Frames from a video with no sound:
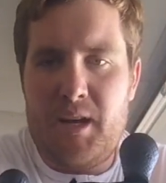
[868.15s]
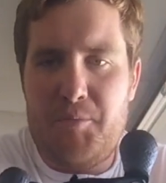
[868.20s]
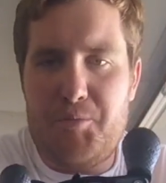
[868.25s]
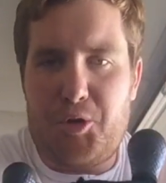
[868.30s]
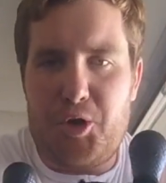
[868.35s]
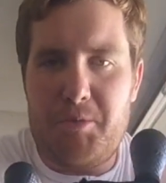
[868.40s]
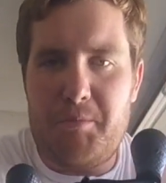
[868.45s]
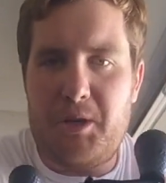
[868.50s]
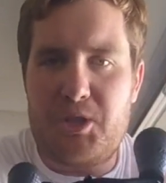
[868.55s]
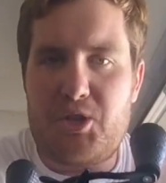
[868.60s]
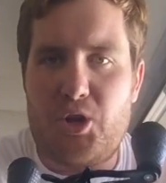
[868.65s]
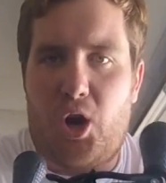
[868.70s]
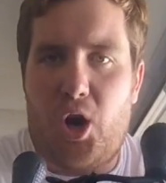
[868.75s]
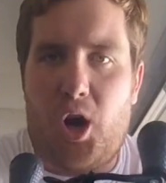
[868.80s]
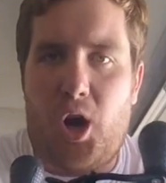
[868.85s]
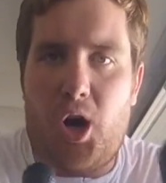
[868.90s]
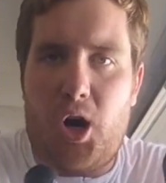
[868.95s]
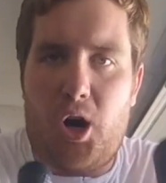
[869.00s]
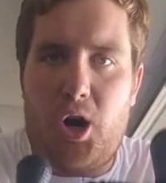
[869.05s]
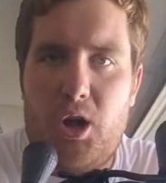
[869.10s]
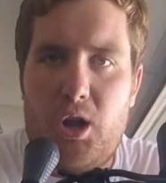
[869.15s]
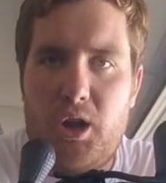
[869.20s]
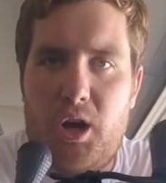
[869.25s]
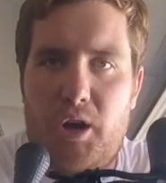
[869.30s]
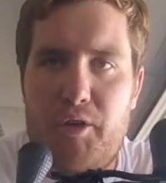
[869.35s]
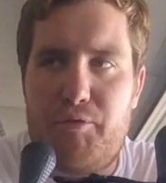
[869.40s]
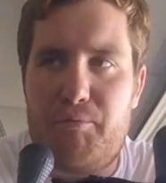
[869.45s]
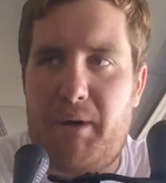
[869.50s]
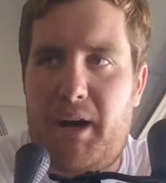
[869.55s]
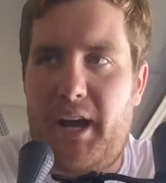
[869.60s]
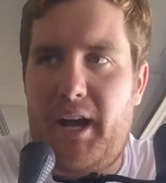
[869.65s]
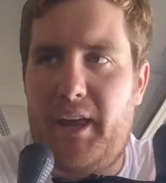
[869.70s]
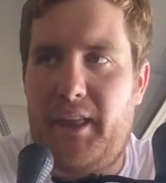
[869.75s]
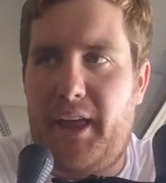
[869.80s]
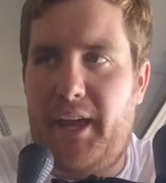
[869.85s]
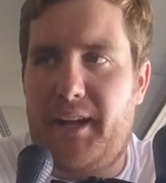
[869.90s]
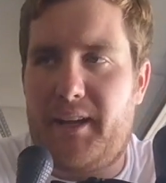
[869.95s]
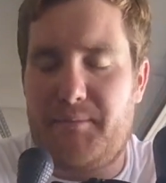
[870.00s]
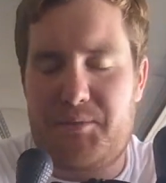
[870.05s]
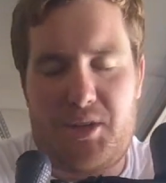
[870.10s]
Pretty much all of
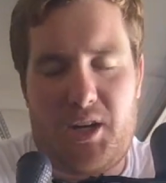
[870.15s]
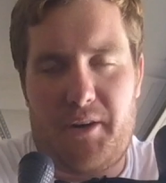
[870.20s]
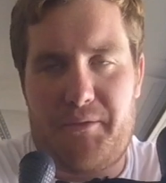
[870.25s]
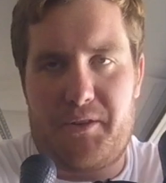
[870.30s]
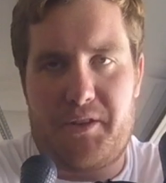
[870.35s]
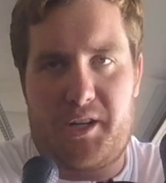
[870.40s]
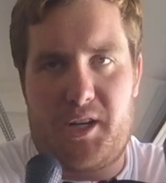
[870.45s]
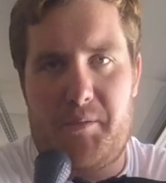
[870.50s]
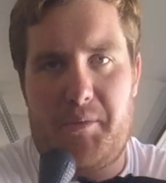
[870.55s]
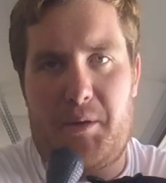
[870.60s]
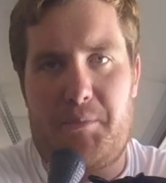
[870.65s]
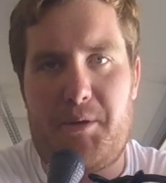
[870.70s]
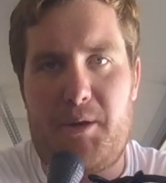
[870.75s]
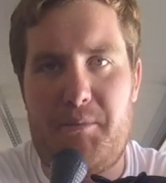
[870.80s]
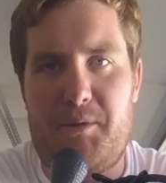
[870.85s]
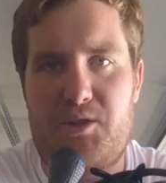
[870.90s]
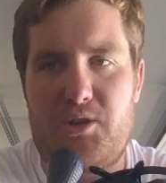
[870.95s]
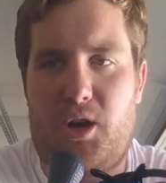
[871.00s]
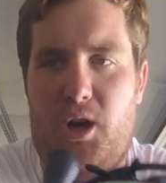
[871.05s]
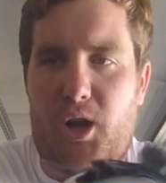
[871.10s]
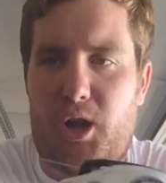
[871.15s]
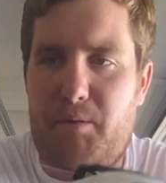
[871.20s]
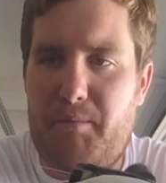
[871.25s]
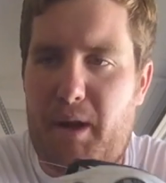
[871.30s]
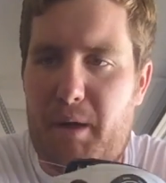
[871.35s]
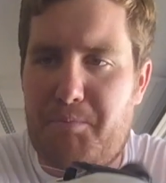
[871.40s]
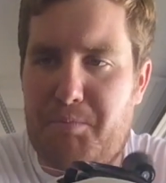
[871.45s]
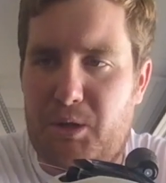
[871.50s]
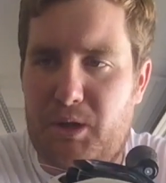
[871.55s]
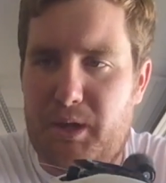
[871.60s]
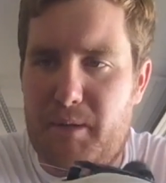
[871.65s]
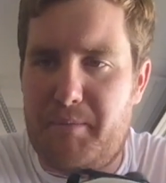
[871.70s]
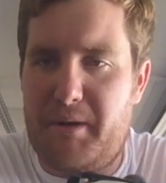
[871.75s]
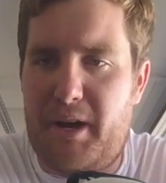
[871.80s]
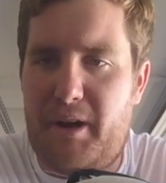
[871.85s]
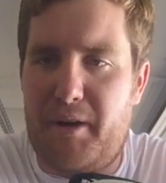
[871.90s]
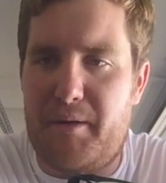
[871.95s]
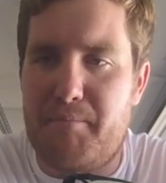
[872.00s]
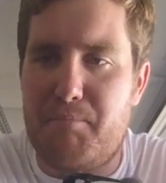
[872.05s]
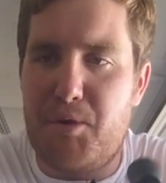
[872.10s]
my, sorry for screaming, pretty much all of my
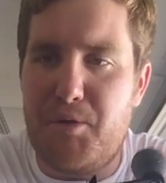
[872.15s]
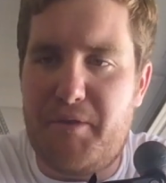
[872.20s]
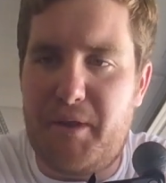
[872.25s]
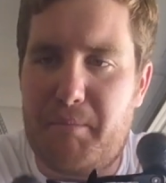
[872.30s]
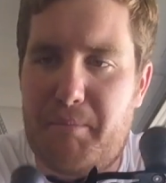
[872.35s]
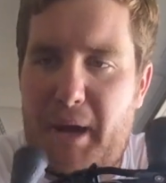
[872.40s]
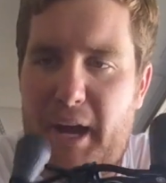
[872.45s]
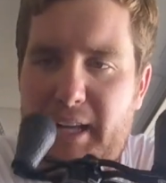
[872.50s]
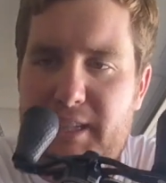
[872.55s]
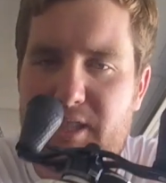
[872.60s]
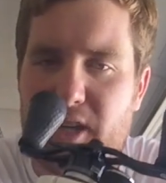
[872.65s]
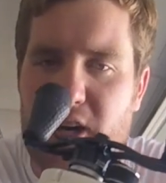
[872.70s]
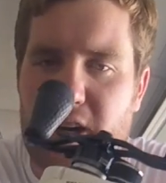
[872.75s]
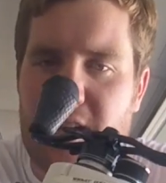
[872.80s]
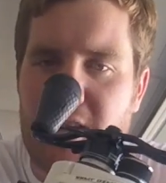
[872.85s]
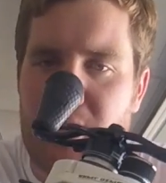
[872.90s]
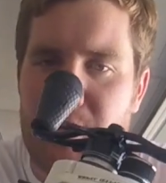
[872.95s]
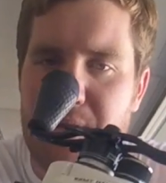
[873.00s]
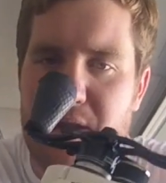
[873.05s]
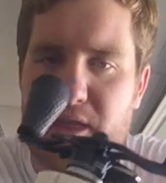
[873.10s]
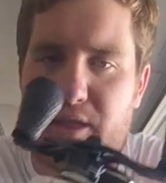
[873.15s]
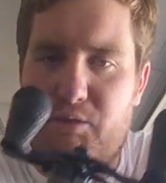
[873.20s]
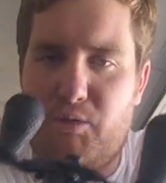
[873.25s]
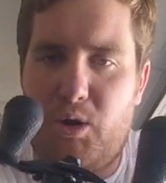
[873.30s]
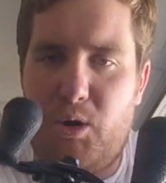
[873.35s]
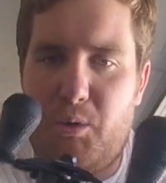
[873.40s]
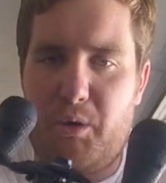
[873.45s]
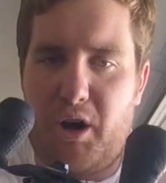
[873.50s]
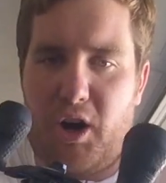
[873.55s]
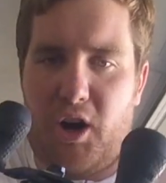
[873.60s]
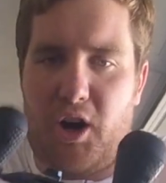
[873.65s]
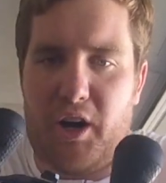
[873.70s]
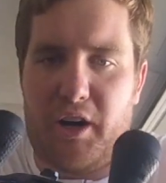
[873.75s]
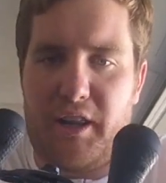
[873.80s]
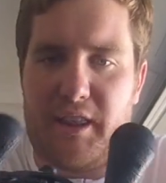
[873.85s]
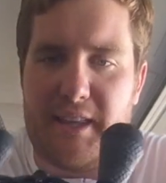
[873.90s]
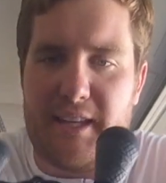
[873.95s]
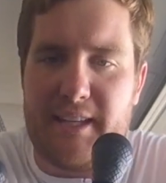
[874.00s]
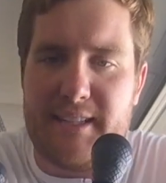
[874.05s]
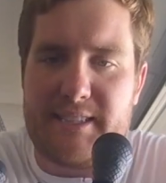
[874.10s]
preliminary moving baits are going to be thrown
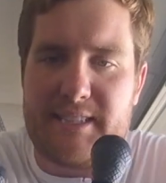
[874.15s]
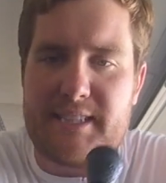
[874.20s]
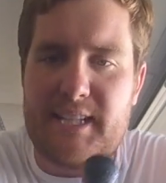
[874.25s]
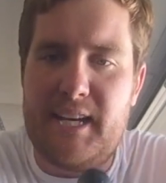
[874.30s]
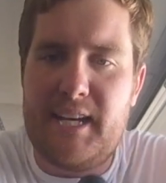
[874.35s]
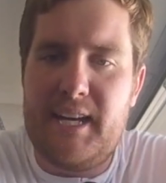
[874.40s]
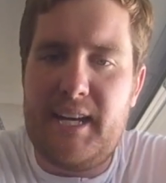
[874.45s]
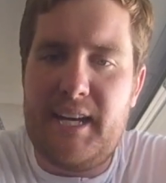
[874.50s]
on this.